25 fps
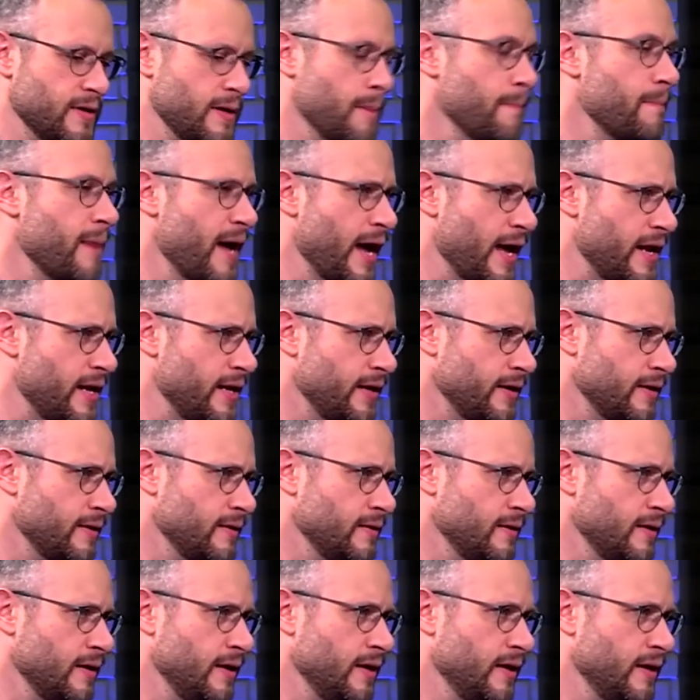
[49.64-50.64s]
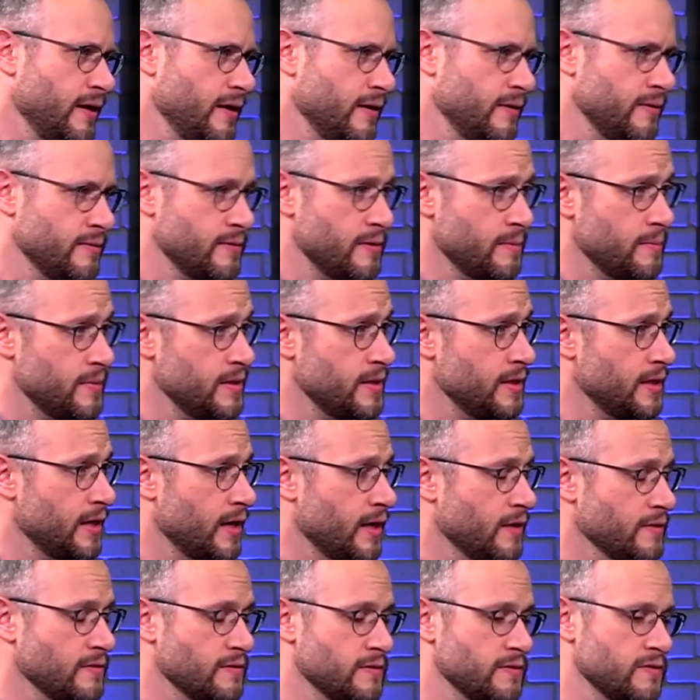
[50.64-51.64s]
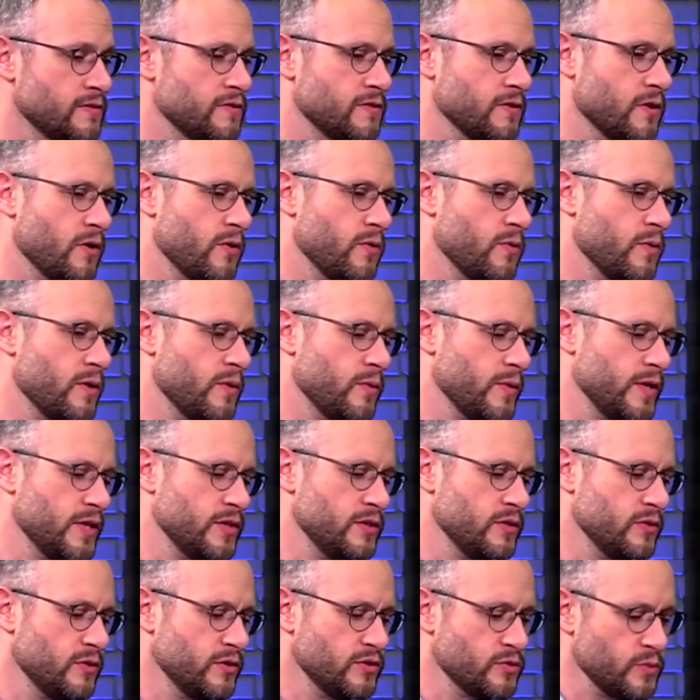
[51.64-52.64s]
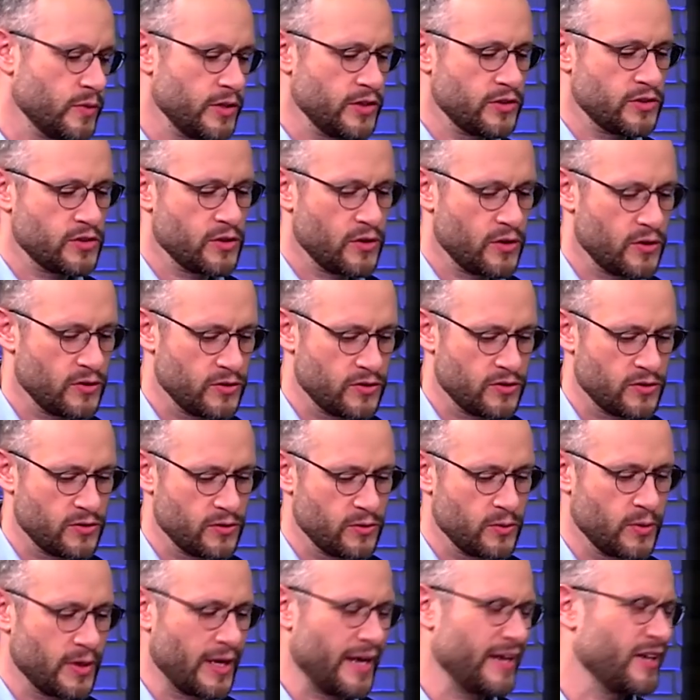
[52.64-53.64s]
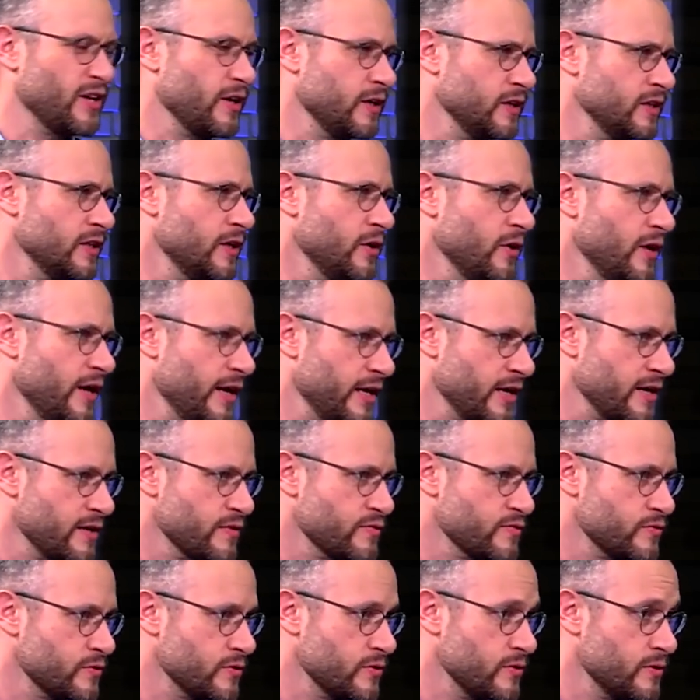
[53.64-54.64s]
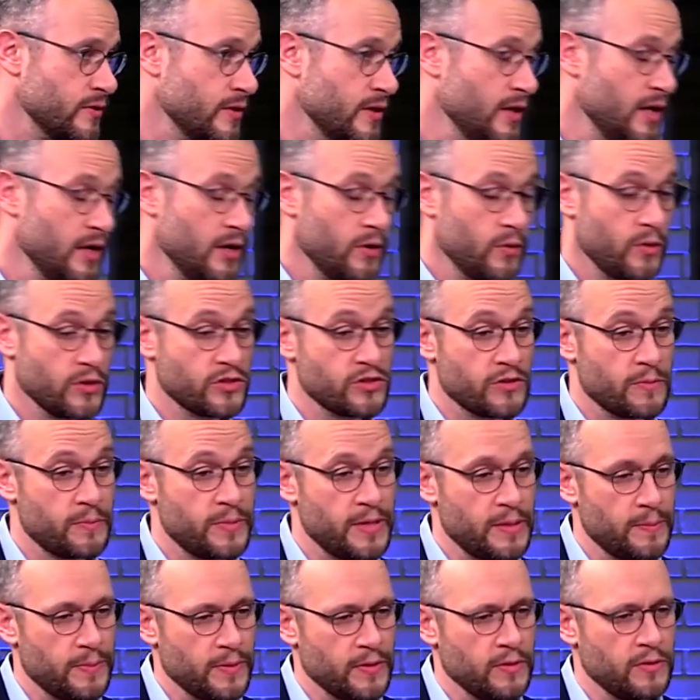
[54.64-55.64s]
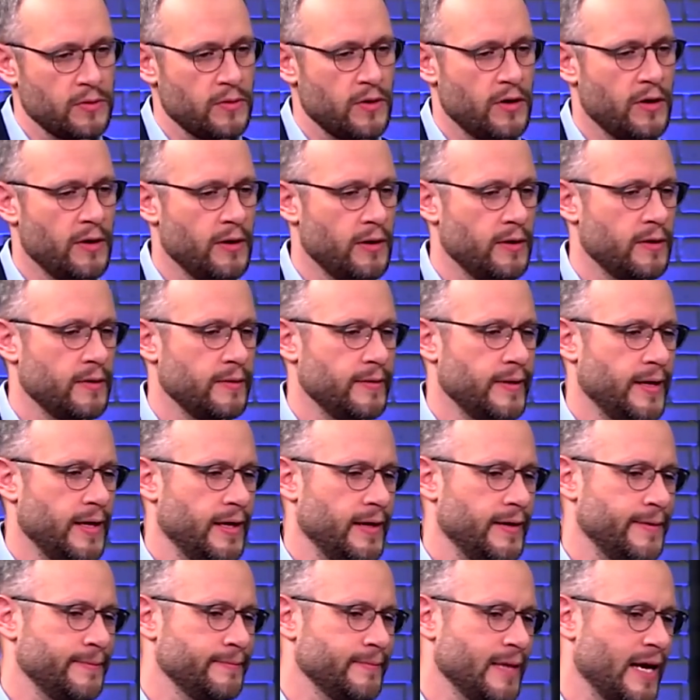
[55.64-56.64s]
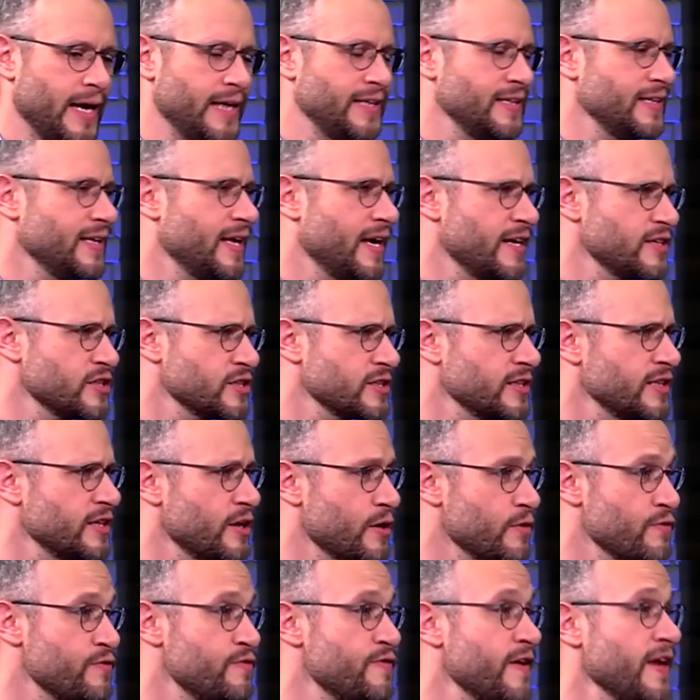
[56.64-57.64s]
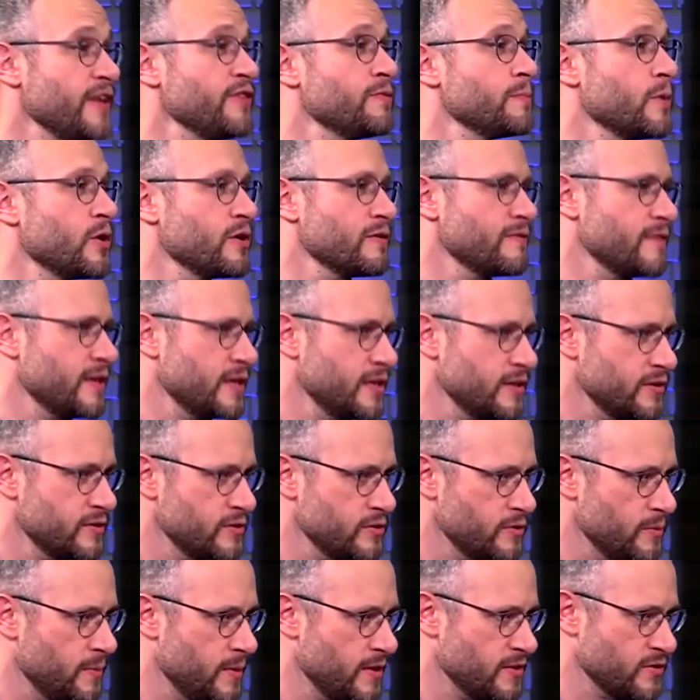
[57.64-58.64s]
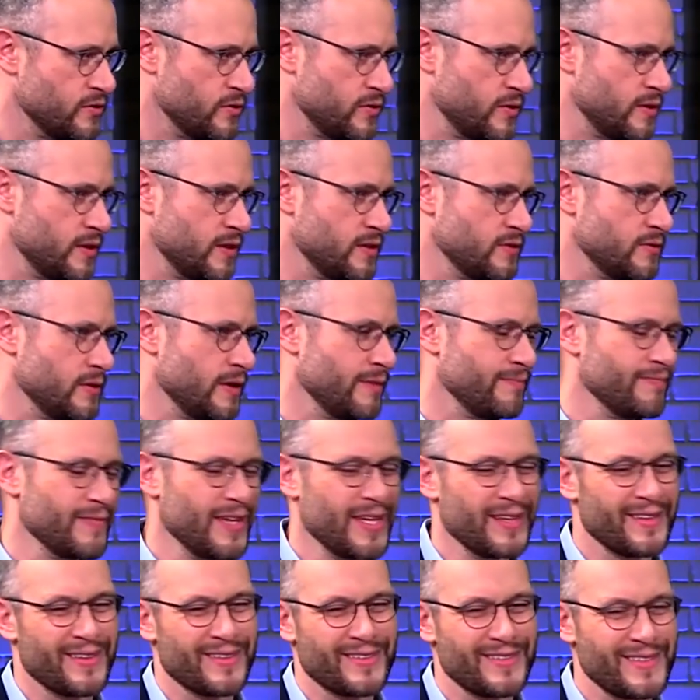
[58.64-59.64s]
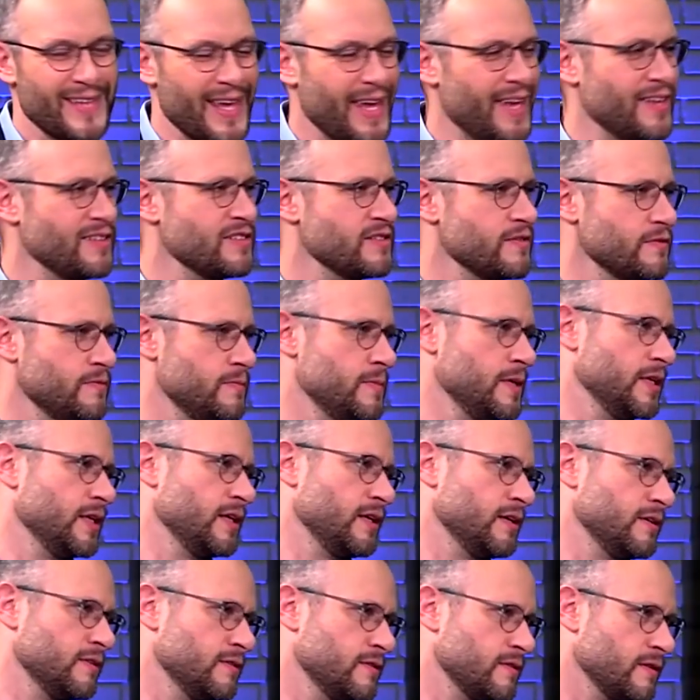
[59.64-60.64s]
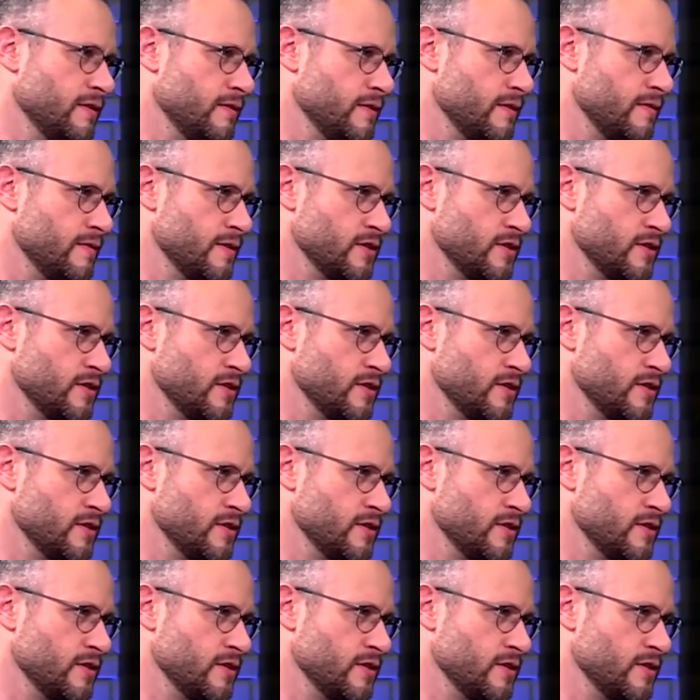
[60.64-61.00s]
combating BDS. And so what we do is we turn to what I call low-hanging fruit, which are people who are ideologically or faith-motivated to do business with Israel. There's tens of millions of